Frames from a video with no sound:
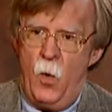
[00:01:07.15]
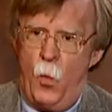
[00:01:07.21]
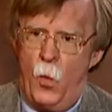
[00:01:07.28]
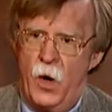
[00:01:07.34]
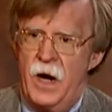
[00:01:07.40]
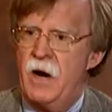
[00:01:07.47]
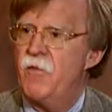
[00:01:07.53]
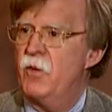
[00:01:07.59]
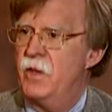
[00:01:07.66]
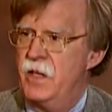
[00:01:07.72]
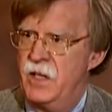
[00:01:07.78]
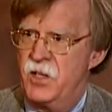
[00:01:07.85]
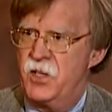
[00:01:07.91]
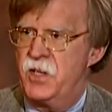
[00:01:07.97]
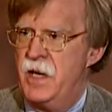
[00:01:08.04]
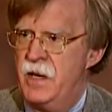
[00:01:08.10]
Whatever the
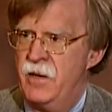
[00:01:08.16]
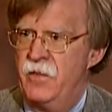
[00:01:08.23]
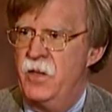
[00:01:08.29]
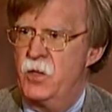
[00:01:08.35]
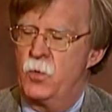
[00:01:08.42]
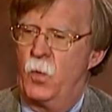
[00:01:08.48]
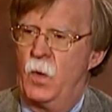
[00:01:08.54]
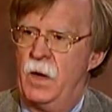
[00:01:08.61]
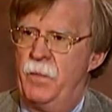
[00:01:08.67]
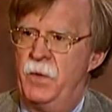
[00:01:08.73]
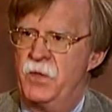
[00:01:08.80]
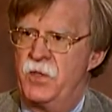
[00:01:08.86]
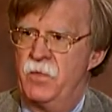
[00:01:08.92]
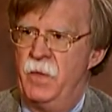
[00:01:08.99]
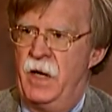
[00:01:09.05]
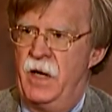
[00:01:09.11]
extent of his
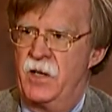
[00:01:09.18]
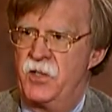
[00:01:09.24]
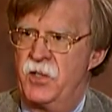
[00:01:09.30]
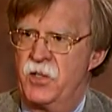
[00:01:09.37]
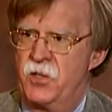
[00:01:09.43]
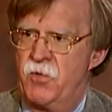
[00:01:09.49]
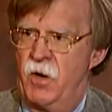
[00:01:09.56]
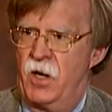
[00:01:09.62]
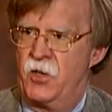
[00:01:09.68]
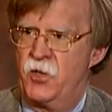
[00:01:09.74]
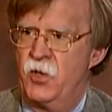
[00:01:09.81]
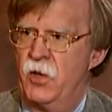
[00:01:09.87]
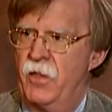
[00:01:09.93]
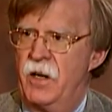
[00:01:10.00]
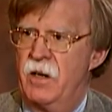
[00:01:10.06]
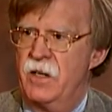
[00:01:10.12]
weapons of mass
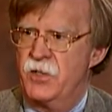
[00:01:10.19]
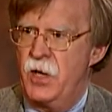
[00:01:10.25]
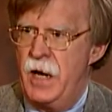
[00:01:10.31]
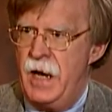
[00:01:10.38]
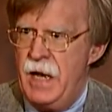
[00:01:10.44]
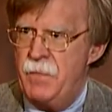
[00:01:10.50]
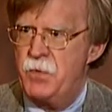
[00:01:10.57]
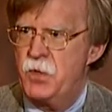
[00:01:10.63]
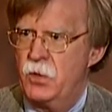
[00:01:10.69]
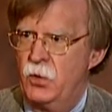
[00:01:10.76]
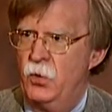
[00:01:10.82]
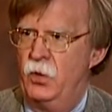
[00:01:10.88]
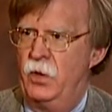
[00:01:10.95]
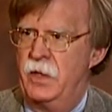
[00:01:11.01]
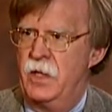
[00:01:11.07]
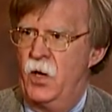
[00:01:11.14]
destruction, there is
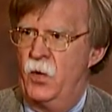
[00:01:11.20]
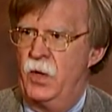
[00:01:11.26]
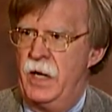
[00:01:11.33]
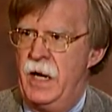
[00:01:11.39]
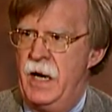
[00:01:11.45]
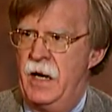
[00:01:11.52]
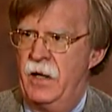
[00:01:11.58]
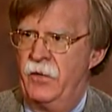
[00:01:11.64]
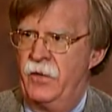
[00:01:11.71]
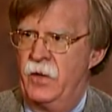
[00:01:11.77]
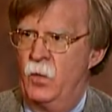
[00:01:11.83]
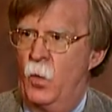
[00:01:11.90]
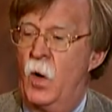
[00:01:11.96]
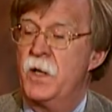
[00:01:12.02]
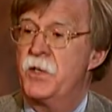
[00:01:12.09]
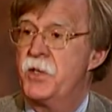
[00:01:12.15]
absolutely no doubt that
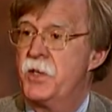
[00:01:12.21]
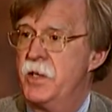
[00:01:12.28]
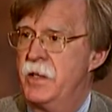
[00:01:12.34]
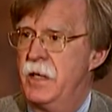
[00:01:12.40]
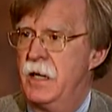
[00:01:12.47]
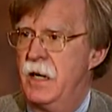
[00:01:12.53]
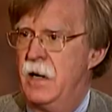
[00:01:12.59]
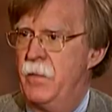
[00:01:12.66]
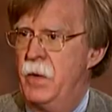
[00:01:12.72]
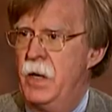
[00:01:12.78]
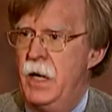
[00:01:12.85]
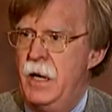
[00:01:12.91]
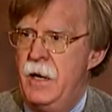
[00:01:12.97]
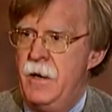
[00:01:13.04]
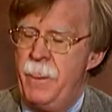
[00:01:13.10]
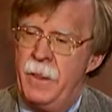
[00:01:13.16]
once Saddam
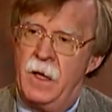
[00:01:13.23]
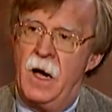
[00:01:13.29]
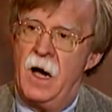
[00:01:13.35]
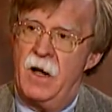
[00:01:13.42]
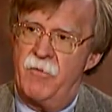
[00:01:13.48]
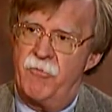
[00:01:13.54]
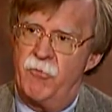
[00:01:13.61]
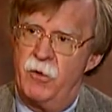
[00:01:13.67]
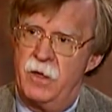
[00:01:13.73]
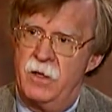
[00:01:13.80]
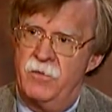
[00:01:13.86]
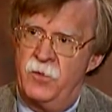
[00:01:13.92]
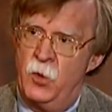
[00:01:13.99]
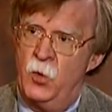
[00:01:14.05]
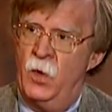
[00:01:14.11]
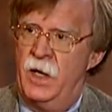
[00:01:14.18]
got free
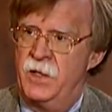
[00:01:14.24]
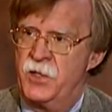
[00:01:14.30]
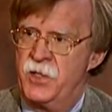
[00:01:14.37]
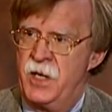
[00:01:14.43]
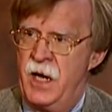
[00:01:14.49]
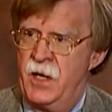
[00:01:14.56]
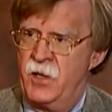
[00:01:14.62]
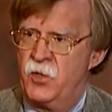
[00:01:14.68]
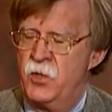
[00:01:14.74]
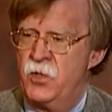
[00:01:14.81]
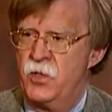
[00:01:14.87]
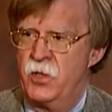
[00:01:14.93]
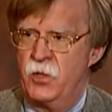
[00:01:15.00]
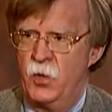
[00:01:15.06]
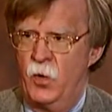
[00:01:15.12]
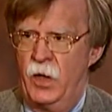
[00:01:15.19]
of UN
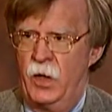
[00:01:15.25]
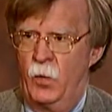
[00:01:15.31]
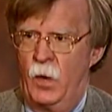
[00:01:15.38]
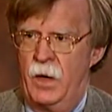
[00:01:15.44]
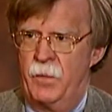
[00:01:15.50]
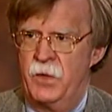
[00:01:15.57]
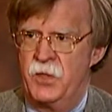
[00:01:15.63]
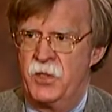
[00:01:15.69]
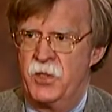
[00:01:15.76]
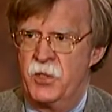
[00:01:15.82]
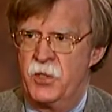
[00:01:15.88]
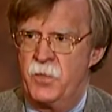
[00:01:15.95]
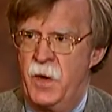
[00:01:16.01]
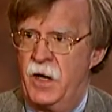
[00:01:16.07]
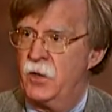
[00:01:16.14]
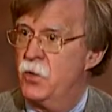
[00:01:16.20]
sanctions and UN weapons
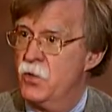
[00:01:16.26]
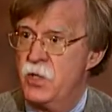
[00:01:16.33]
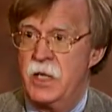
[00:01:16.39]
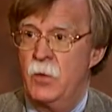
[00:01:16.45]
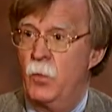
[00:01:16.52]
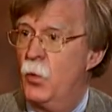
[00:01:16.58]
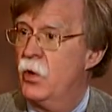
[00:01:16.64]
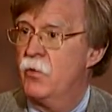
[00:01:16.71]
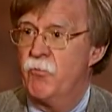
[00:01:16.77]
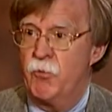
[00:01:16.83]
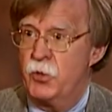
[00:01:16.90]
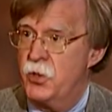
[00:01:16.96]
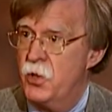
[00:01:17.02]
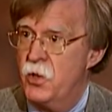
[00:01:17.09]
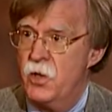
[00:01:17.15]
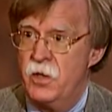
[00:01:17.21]
inspectors, he would have
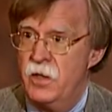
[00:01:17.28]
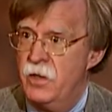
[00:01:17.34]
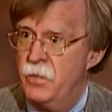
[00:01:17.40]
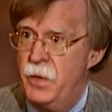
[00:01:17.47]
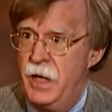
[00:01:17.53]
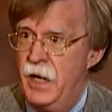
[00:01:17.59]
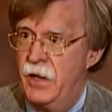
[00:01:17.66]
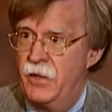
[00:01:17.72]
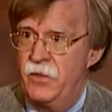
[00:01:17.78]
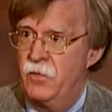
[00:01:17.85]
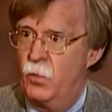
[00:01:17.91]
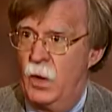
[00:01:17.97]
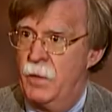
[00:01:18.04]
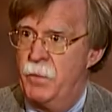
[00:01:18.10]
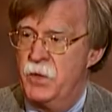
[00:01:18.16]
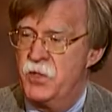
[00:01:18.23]
returned to the path of
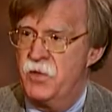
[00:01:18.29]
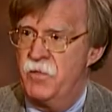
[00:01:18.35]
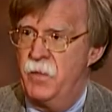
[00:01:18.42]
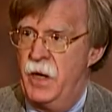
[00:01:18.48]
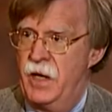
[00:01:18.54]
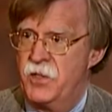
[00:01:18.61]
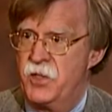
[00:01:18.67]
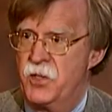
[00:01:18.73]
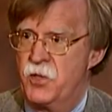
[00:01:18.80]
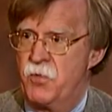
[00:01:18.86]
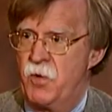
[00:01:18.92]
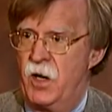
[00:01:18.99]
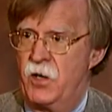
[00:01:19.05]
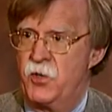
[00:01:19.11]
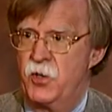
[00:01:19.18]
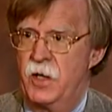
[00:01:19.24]
weapons of mass
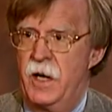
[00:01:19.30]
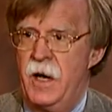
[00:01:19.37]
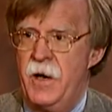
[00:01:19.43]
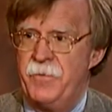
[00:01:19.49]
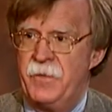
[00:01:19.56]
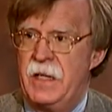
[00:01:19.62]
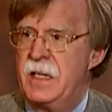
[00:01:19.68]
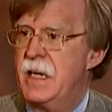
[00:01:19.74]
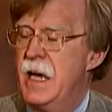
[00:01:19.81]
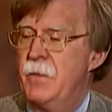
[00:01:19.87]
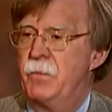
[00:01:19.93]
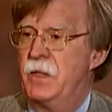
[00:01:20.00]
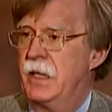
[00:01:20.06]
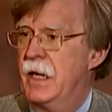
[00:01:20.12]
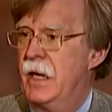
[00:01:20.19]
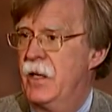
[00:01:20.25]
destruction. He
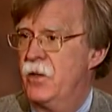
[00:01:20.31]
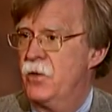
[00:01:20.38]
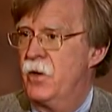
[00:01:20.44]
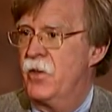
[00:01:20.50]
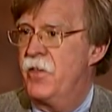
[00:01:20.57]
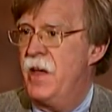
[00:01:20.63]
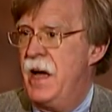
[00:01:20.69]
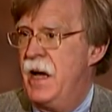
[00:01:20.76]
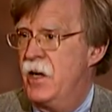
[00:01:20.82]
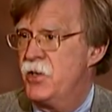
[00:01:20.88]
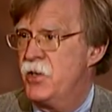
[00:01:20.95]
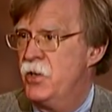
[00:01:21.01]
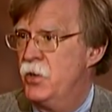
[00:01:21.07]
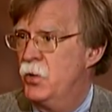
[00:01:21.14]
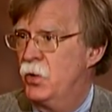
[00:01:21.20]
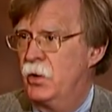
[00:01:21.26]
kept together
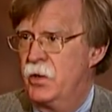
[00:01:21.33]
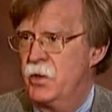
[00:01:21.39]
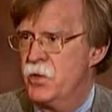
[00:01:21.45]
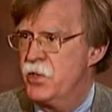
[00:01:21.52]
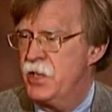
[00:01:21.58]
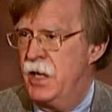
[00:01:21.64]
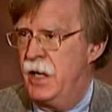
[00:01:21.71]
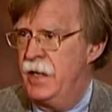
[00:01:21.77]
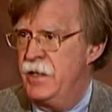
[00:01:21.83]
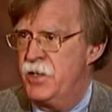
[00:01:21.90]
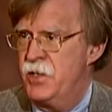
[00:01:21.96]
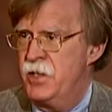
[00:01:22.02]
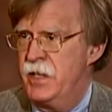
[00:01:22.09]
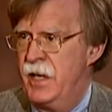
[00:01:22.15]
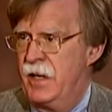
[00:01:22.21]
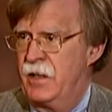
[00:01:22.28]
1,000 nuclear scientists
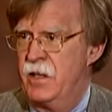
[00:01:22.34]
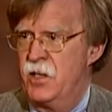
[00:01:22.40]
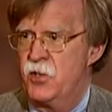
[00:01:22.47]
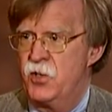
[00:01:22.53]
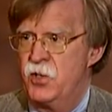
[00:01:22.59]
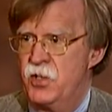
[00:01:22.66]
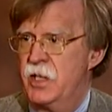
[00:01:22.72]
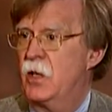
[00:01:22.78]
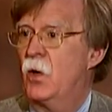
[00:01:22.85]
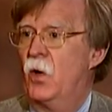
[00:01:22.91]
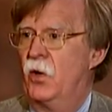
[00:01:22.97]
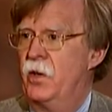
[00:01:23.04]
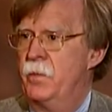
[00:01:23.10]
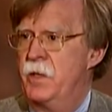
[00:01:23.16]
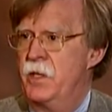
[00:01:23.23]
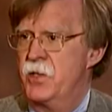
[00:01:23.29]
and technicians. He
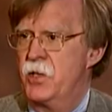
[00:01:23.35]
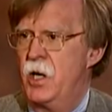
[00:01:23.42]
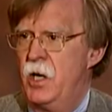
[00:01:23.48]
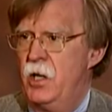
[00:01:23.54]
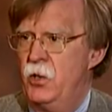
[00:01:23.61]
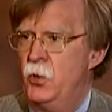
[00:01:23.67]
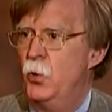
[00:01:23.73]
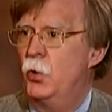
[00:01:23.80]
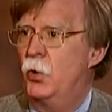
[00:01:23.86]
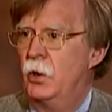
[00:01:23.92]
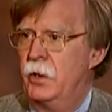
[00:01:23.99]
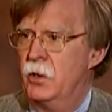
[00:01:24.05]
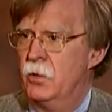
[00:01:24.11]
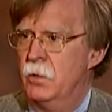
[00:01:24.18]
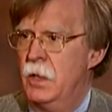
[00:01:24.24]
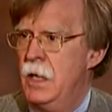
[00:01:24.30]
called them his
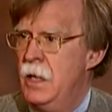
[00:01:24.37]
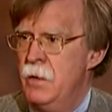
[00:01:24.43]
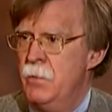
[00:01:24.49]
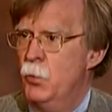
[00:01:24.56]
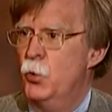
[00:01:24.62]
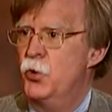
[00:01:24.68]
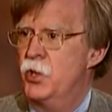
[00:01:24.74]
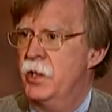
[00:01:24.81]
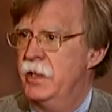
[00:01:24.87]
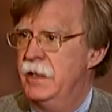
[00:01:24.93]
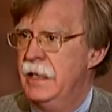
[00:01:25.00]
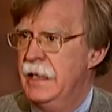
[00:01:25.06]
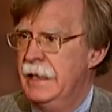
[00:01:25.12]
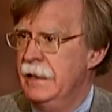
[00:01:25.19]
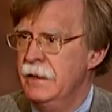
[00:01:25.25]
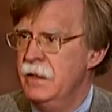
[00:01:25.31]
nuclear
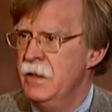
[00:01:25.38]
mujahideen.